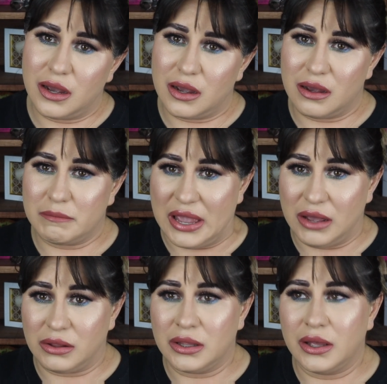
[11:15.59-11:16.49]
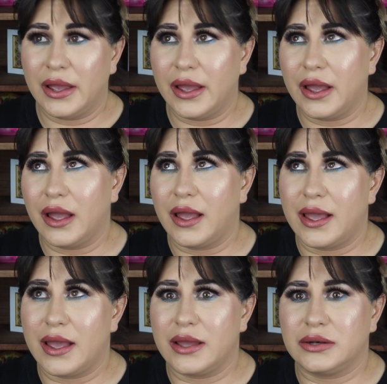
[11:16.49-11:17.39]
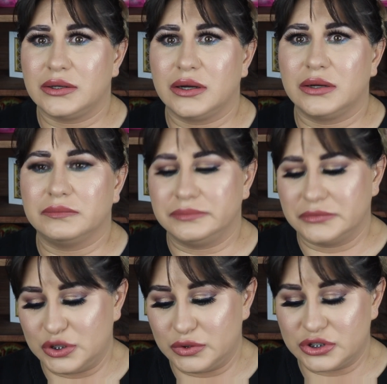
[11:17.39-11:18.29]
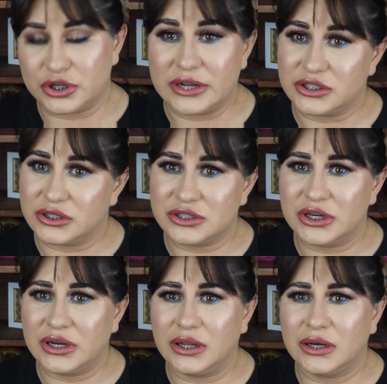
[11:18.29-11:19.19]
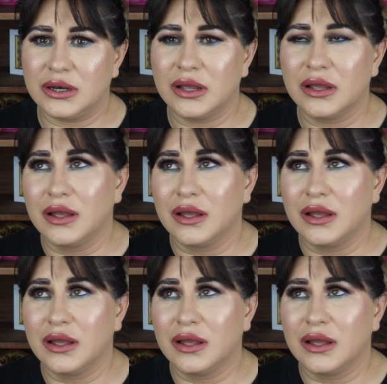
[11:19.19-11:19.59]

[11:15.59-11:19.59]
a male, and she was transitioning